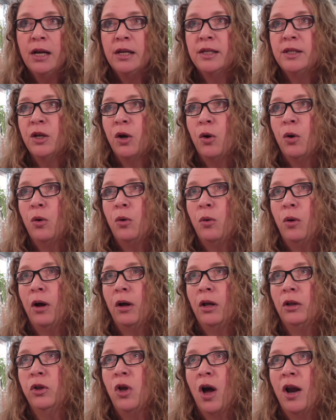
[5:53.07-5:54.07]
So
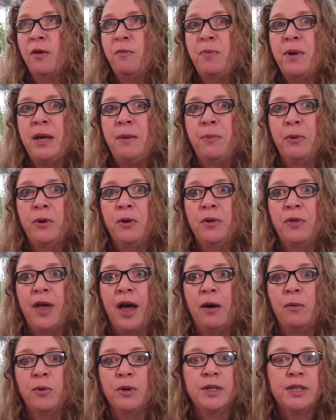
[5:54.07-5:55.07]
a lot of people
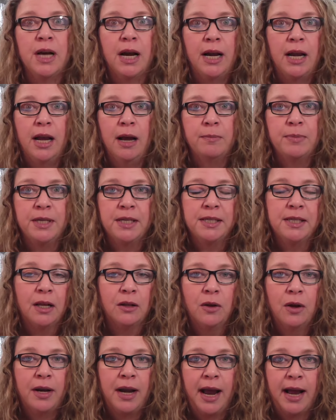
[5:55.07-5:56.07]
that were signing up to
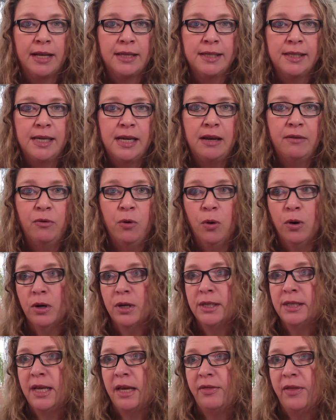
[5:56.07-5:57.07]
sell on Etsy, of
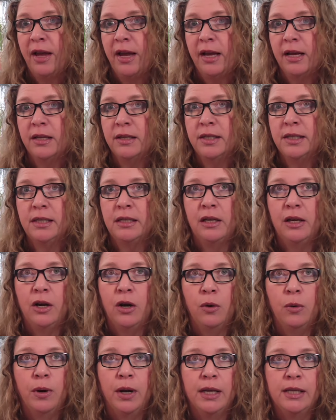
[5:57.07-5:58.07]
course, they think it's you
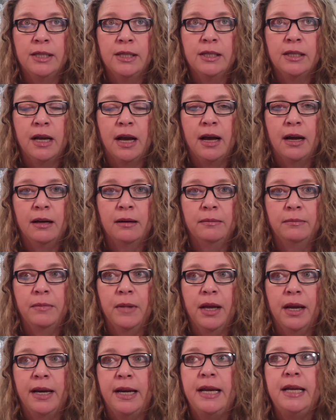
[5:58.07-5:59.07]
know it's um,
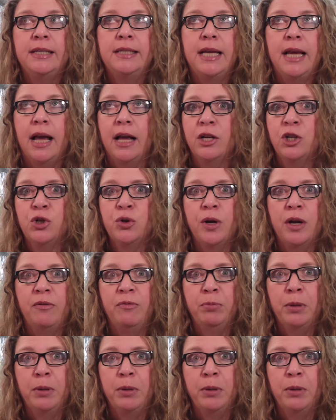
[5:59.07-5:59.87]
an easy entry